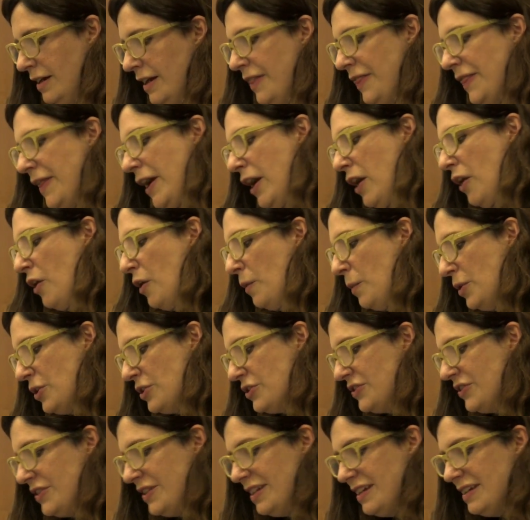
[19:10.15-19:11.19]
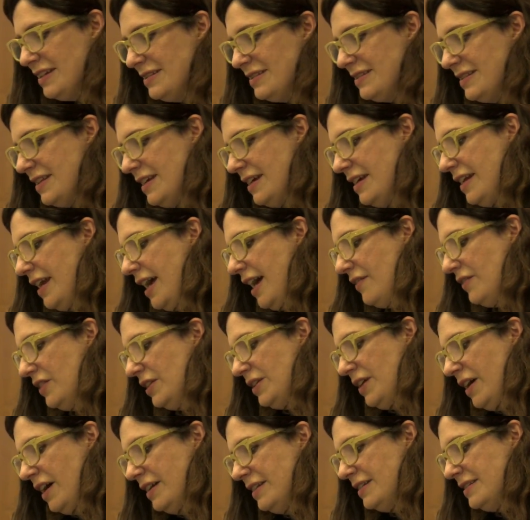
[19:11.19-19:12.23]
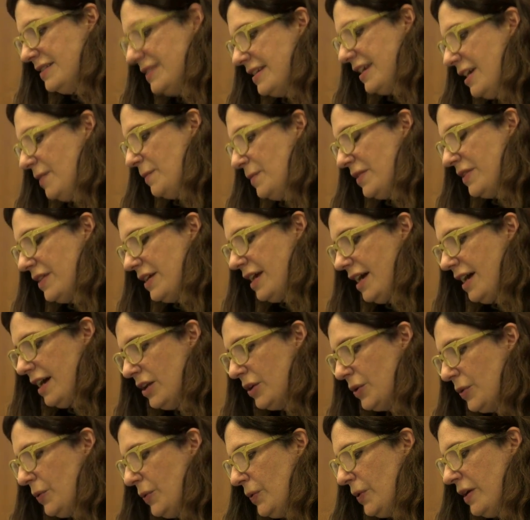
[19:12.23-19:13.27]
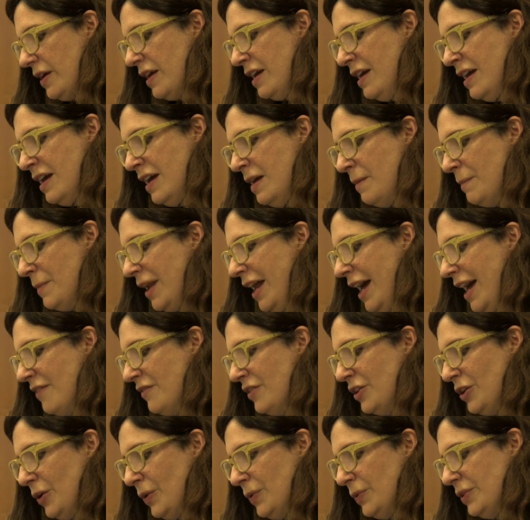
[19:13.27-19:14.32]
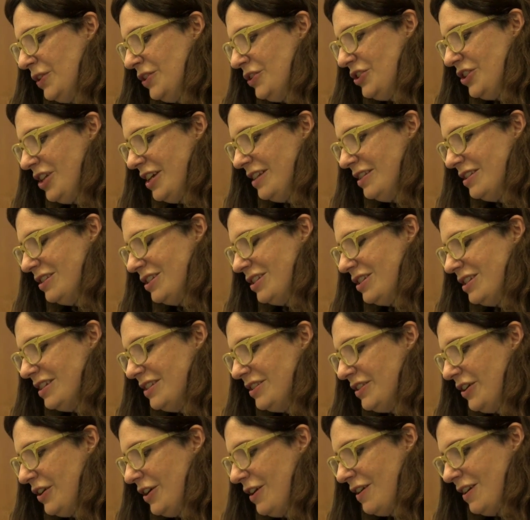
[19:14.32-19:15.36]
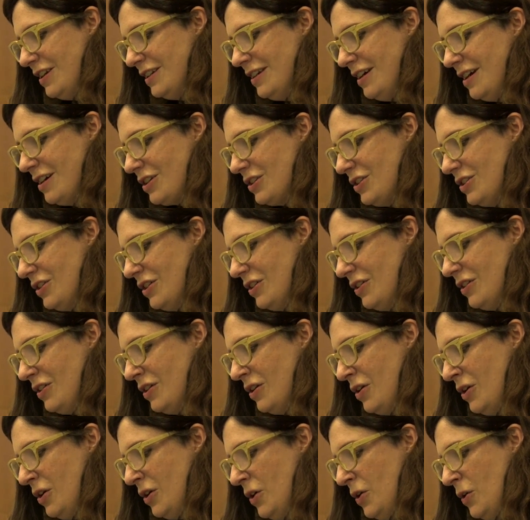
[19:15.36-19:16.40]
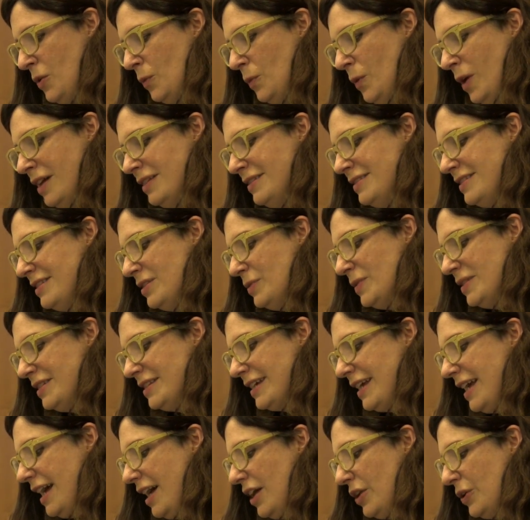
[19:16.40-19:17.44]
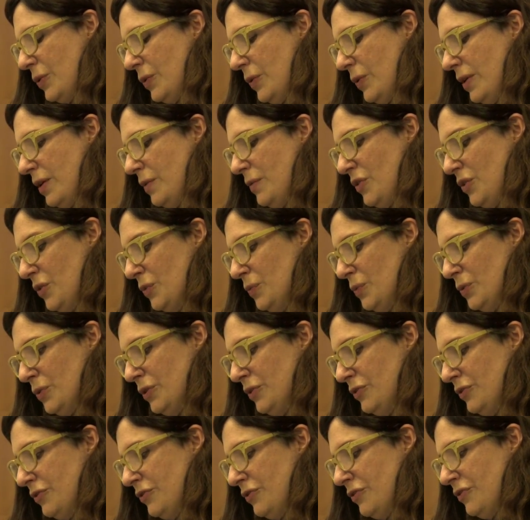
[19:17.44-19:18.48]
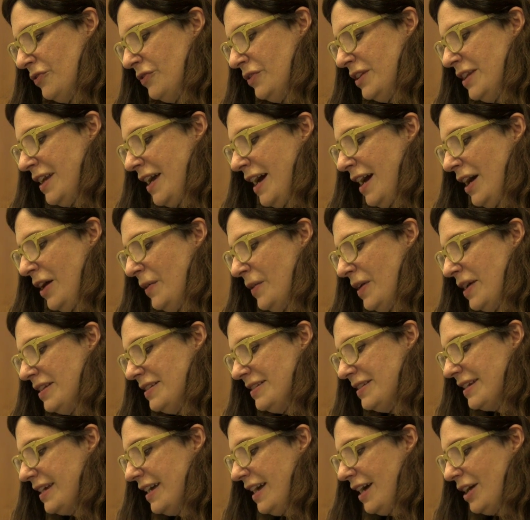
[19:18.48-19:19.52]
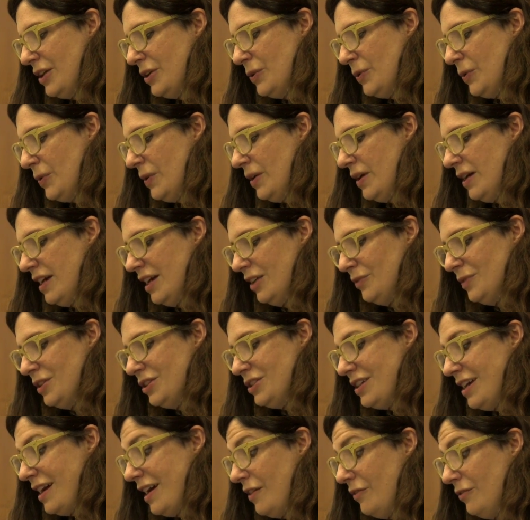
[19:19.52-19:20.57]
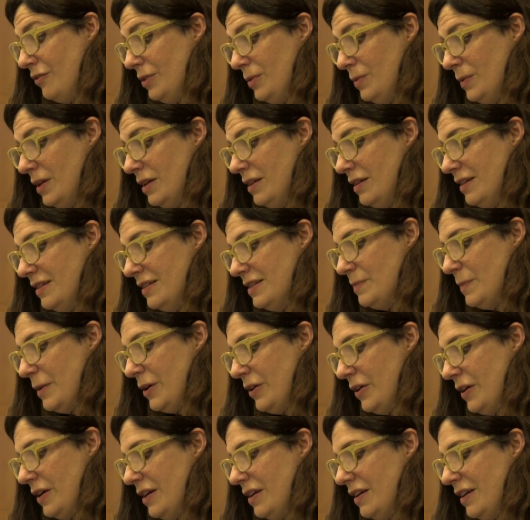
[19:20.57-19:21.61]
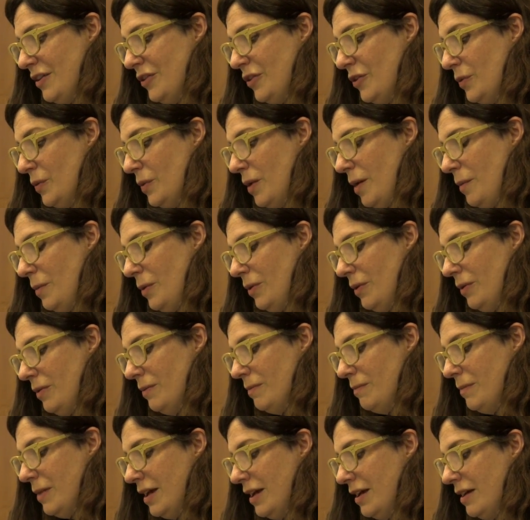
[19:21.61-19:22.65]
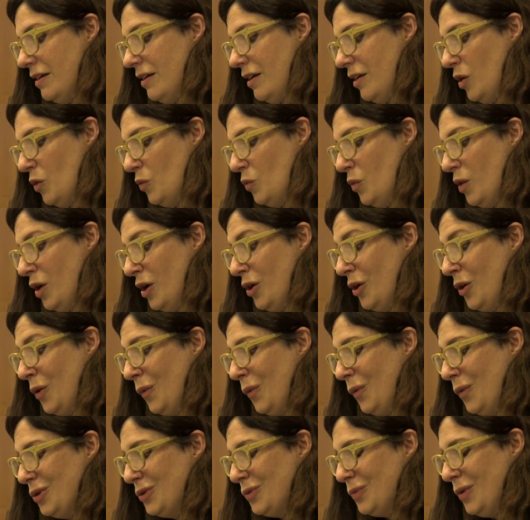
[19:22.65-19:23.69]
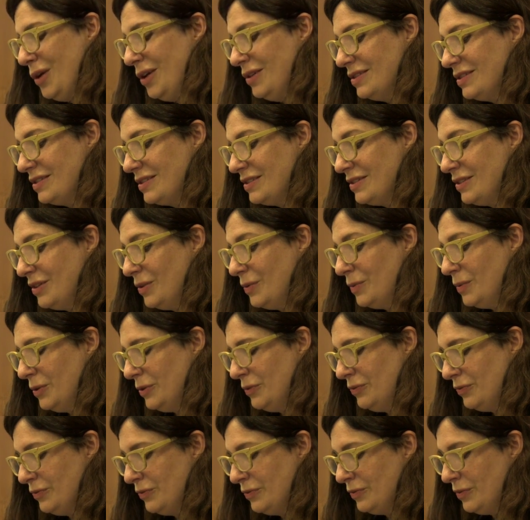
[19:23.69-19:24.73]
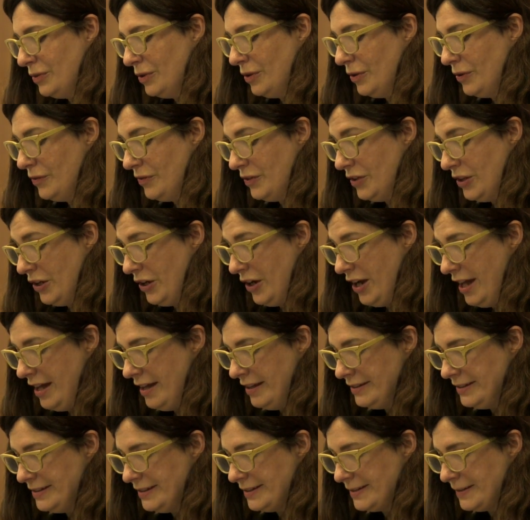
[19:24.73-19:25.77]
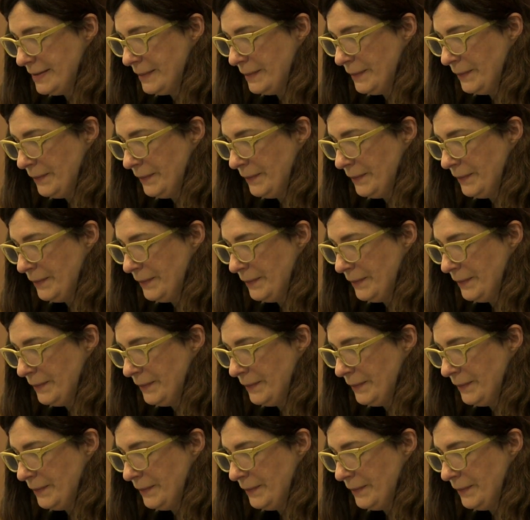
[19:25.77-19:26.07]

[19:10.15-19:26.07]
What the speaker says: There a person is then, having not escaped the category, but having only changed its architecture. Once it was a category with a roof, now it is a category in which everyone is buried in the rubble made of what was once a roof over their heads.